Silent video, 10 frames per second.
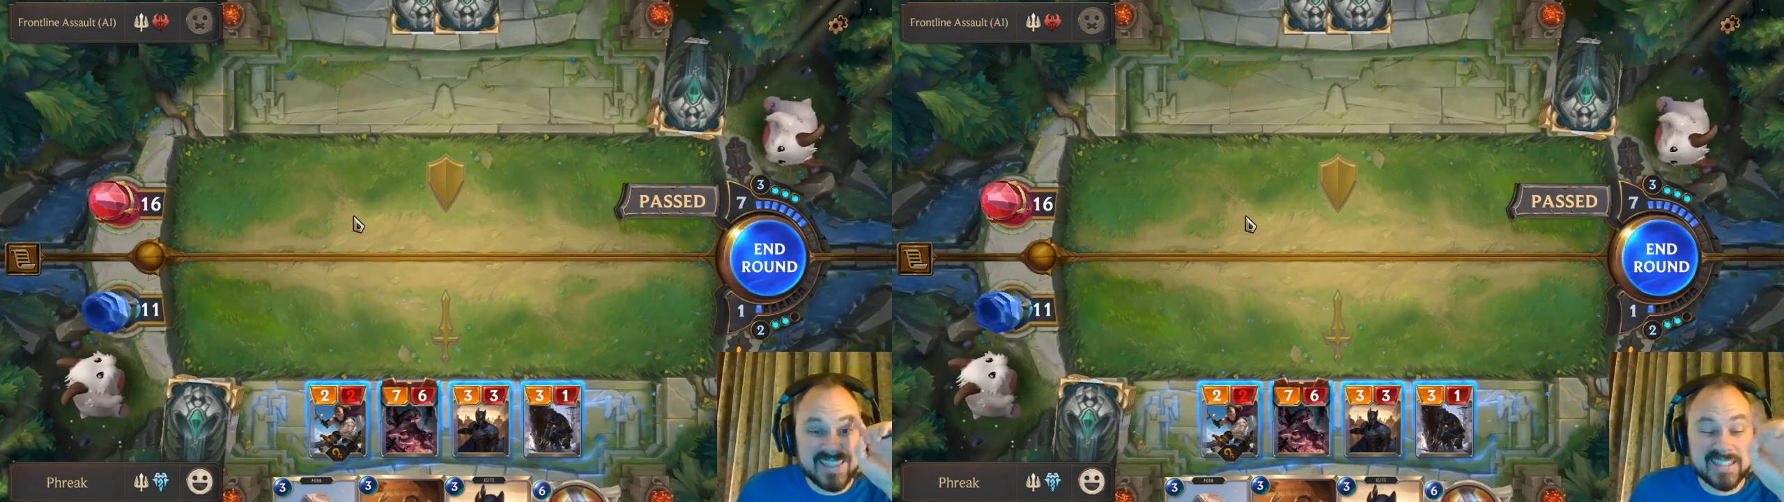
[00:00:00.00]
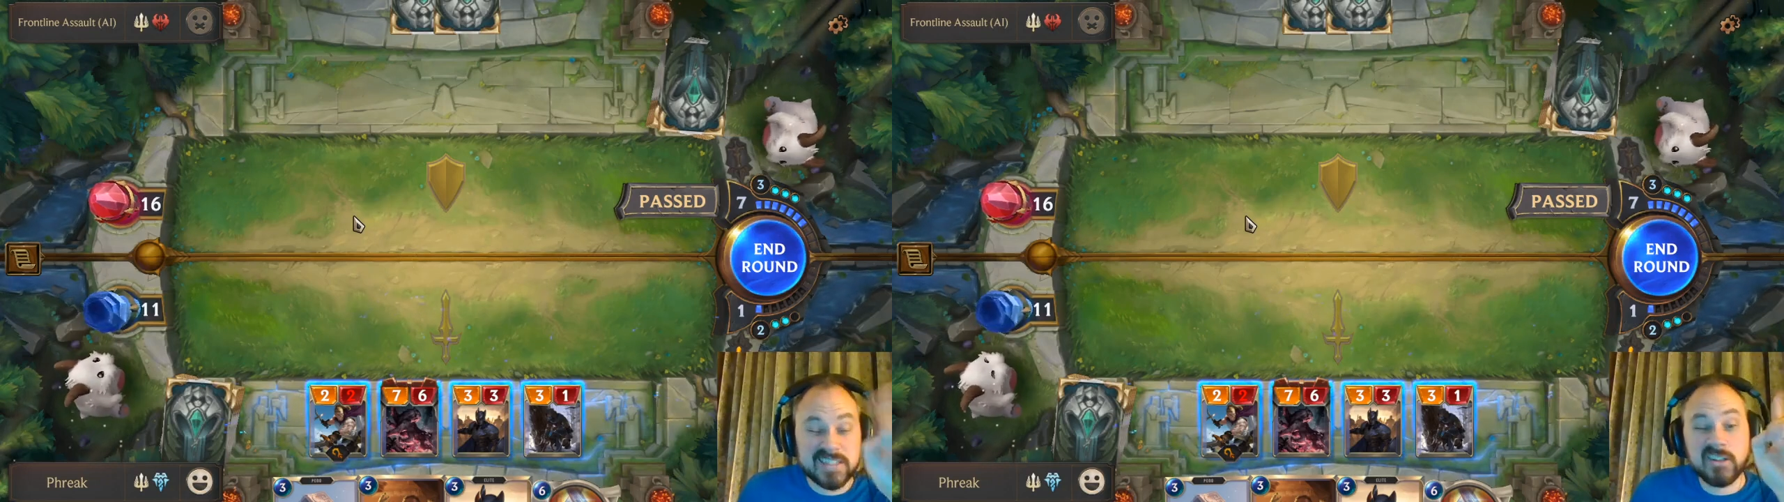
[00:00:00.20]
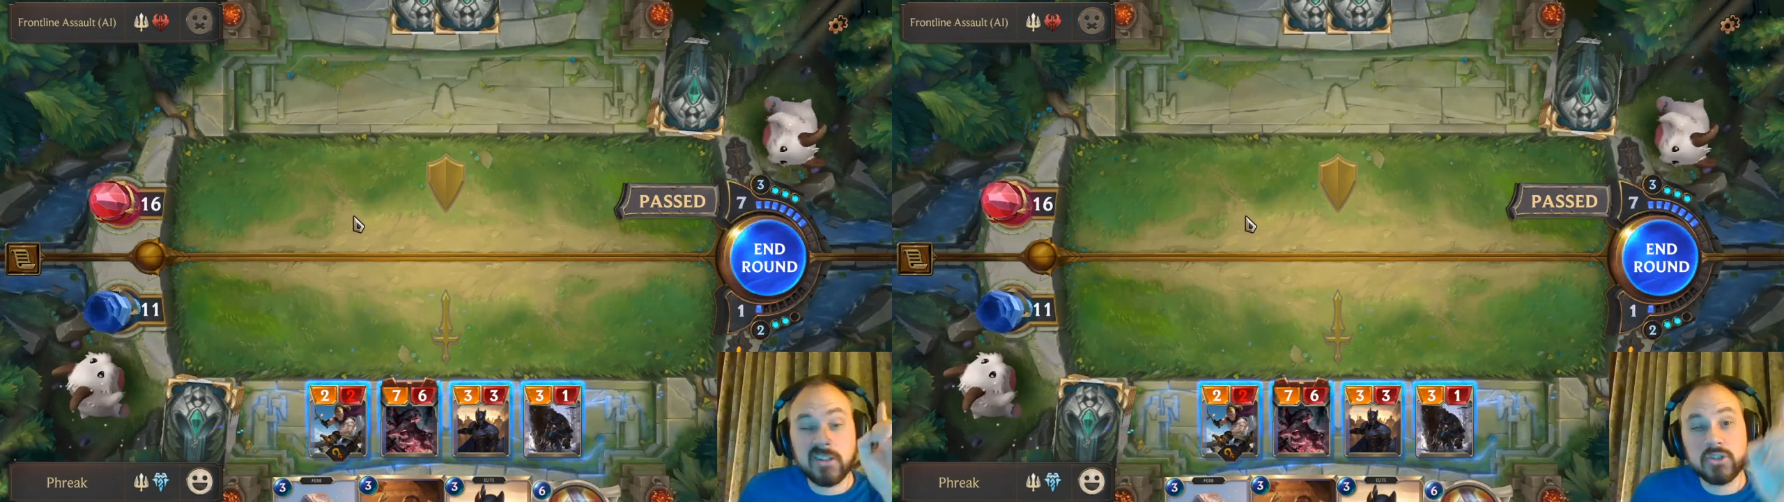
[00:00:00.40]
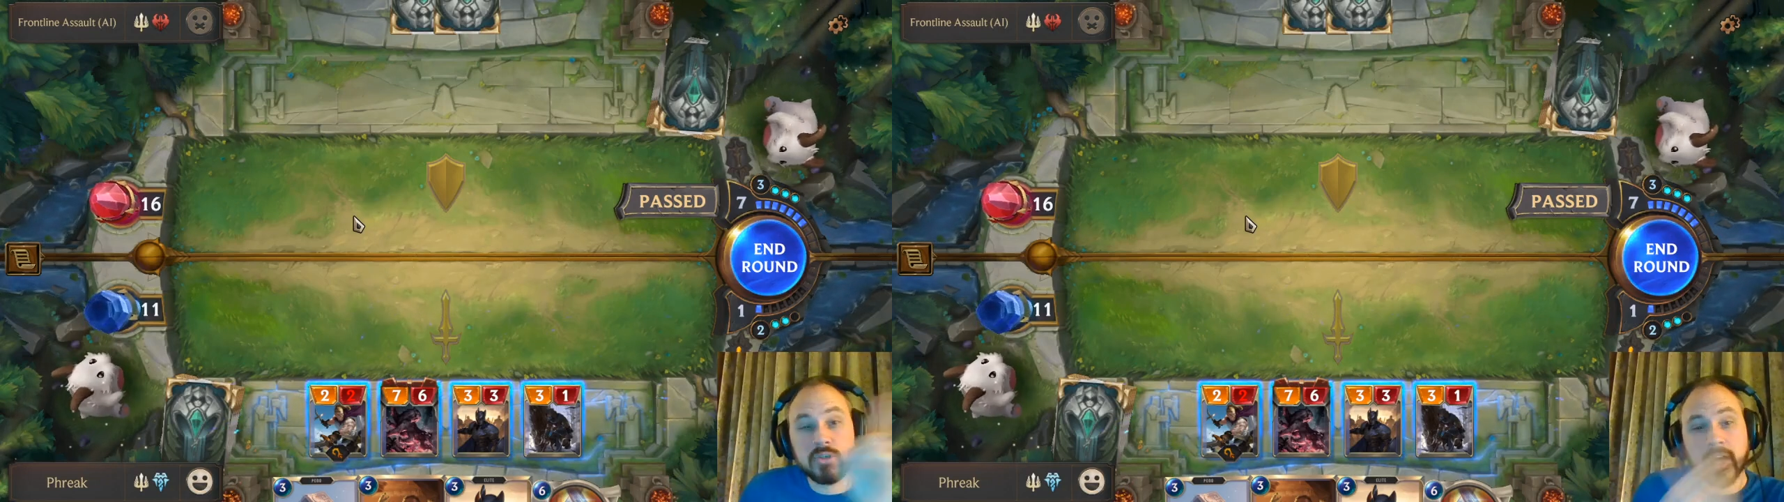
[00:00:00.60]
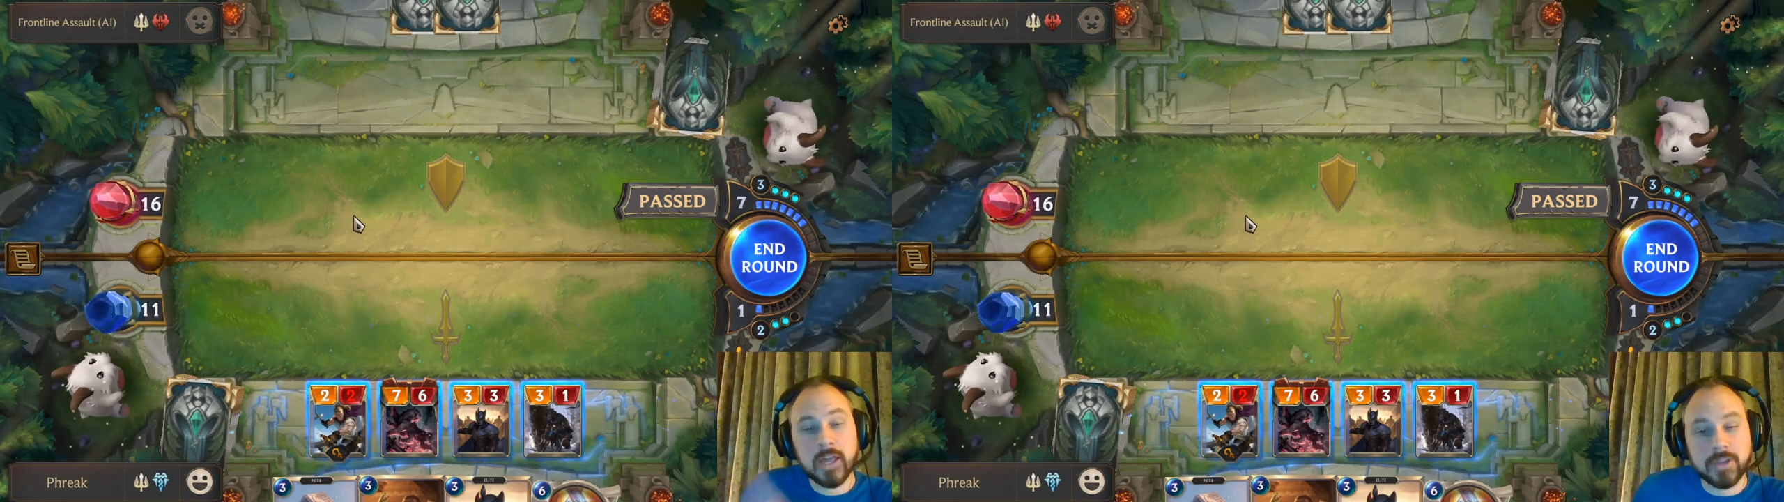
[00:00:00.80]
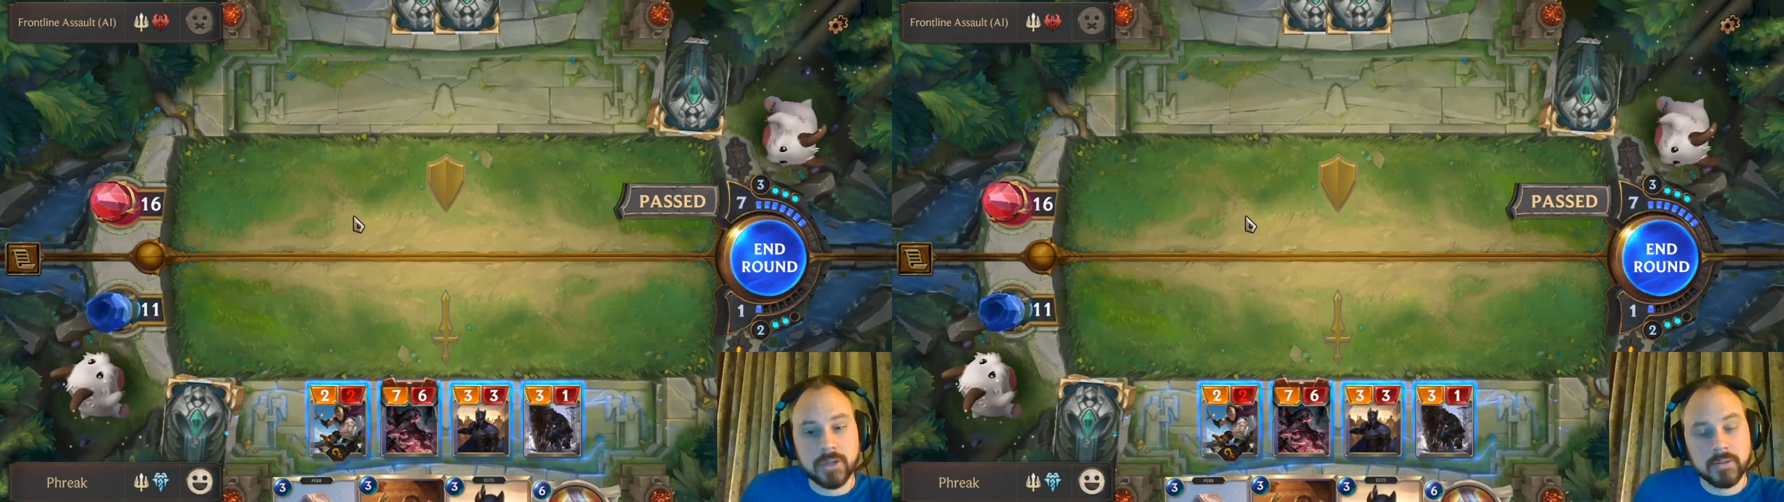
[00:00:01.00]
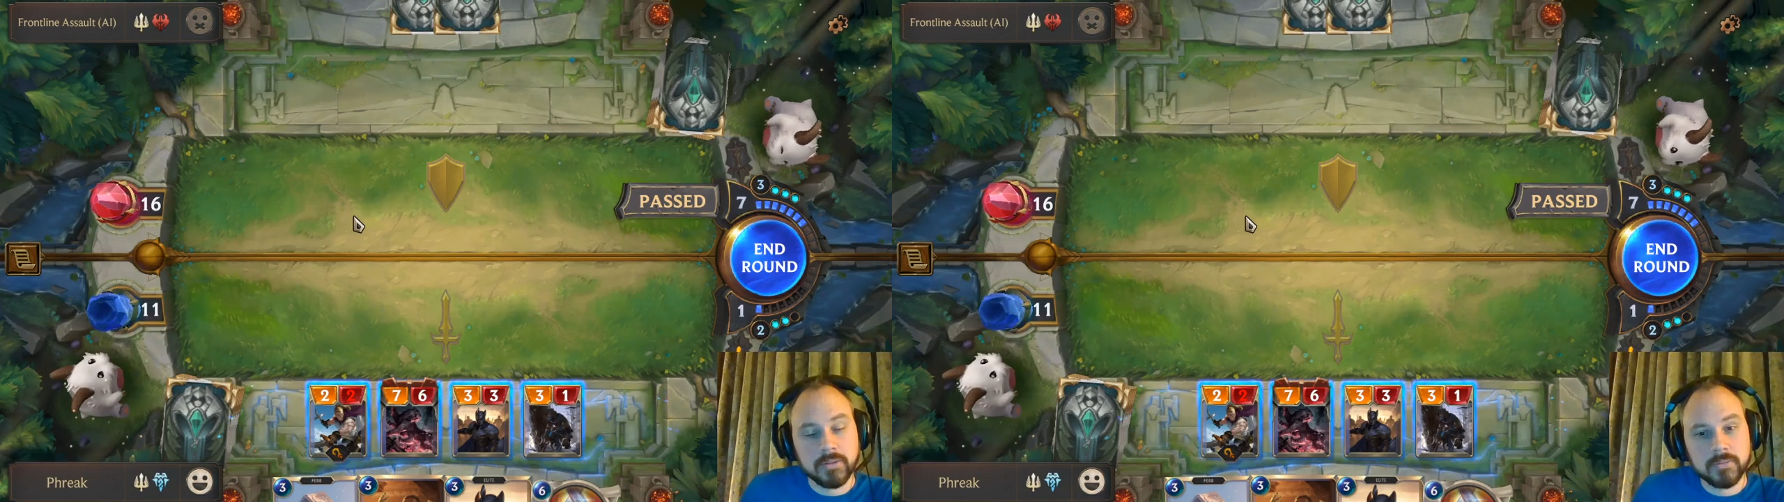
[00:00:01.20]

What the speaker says: still do nothing.